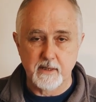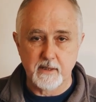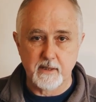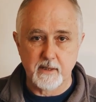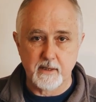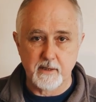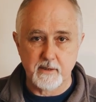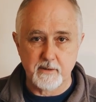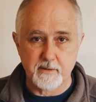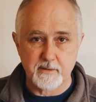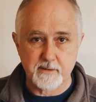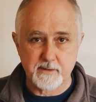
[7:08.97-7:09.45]

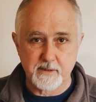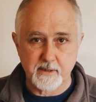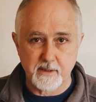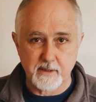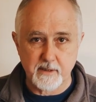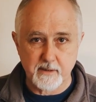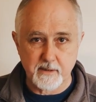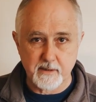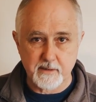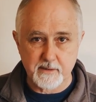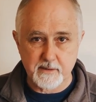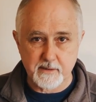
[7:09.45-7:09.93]
Can you
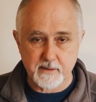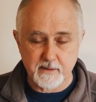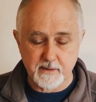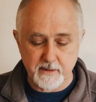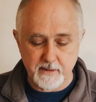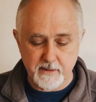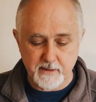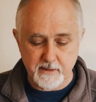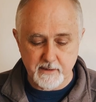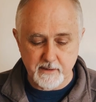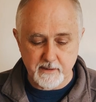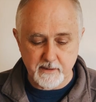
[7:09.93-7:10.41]
send us
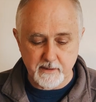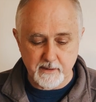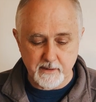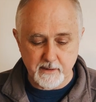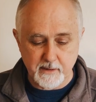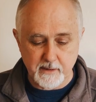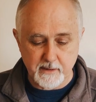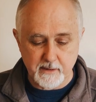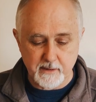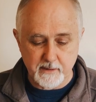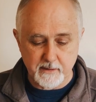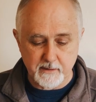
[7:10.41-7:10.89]
the,
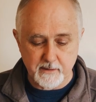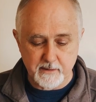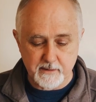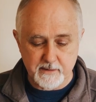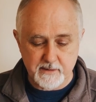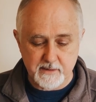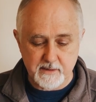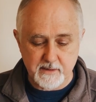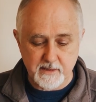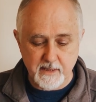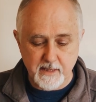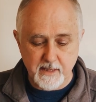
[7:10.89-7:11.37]
uh, the
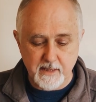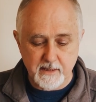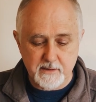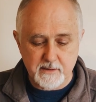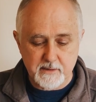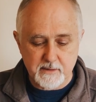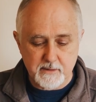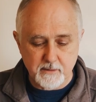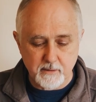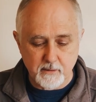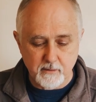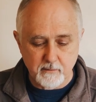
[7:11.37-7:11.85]

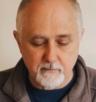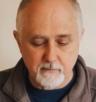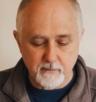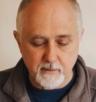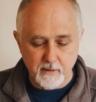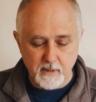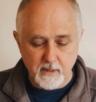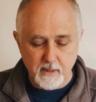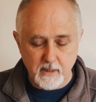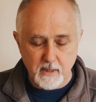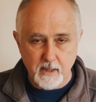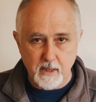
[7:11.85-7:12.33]
stats of
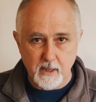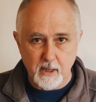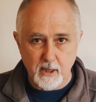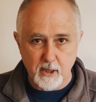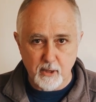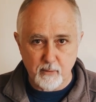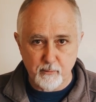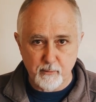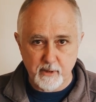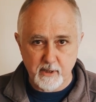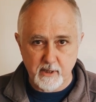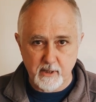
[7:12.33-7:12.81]

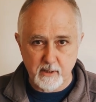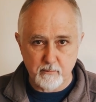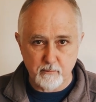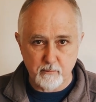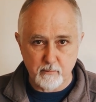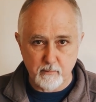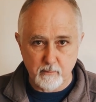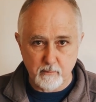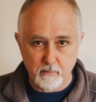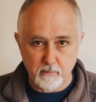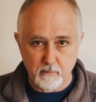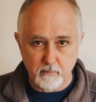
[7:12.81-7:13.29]
how
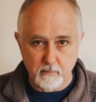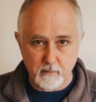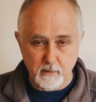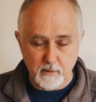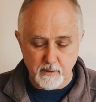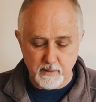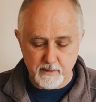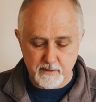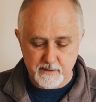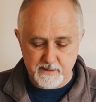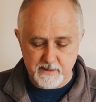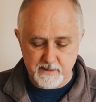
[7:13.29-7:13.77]
many
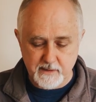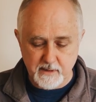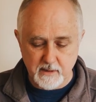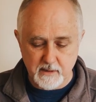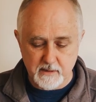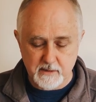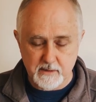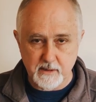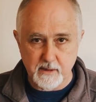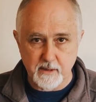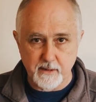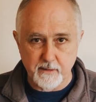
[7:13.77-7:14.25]
uh,
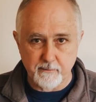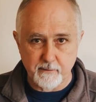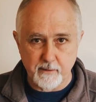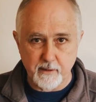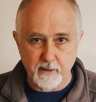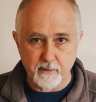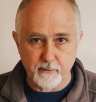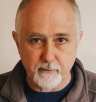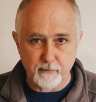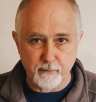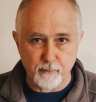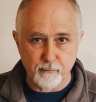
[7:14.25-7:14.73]
cells out of
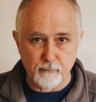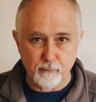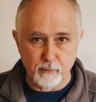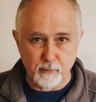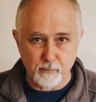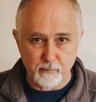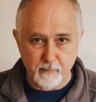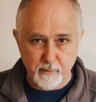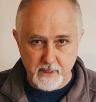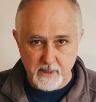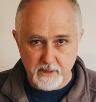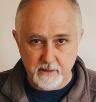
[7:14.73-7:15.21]
100
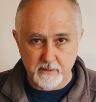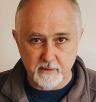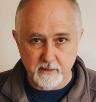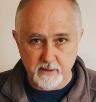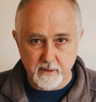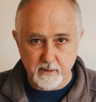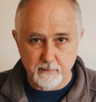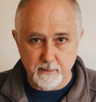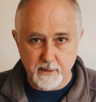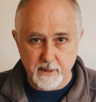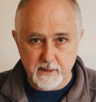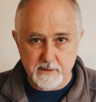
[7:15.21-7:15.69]
will meet the
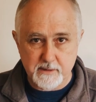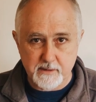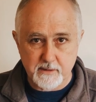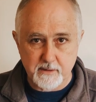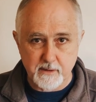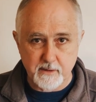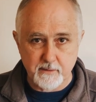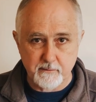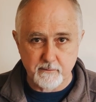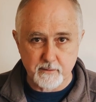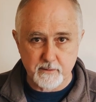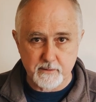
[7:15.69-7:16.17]

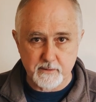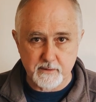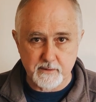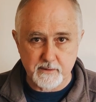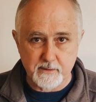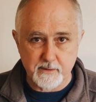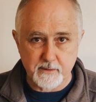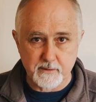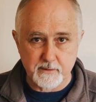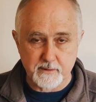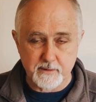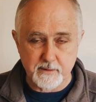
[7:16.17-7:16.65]
capacity
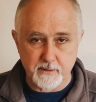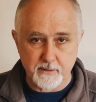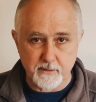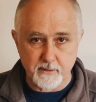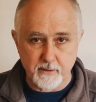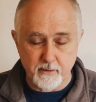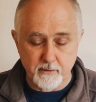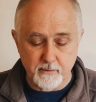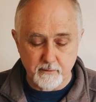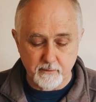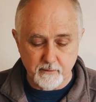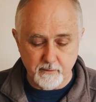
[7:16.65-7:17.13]
versus those that
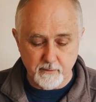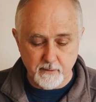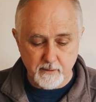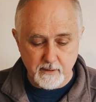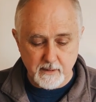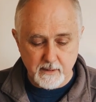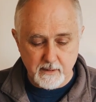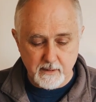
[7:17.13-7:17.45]
don't.